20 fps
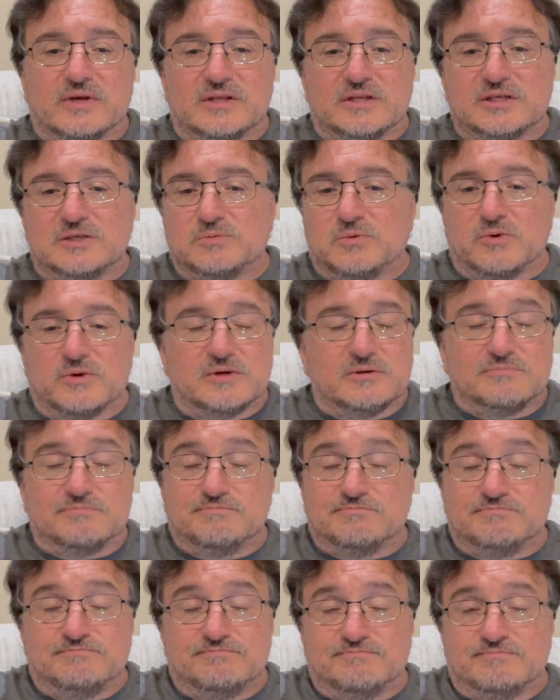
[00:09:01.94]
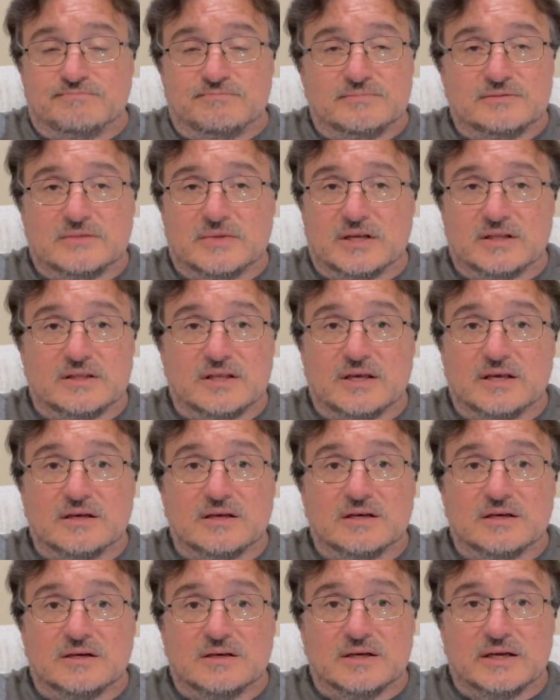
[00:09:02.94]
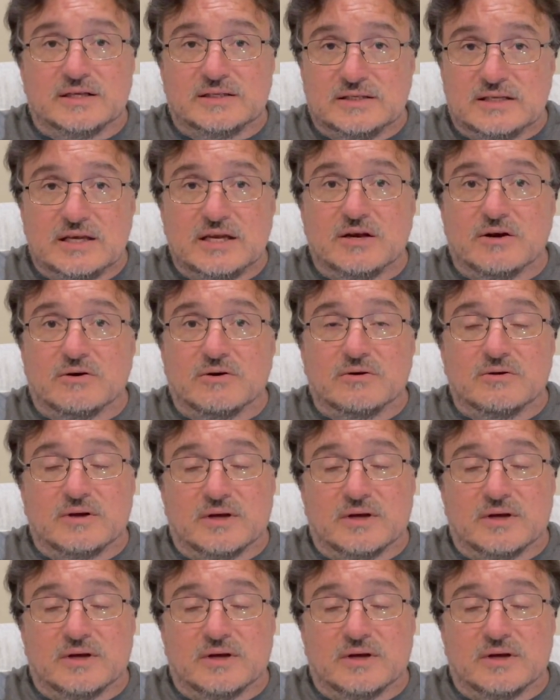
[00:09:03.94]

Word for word: this point, I think it's here.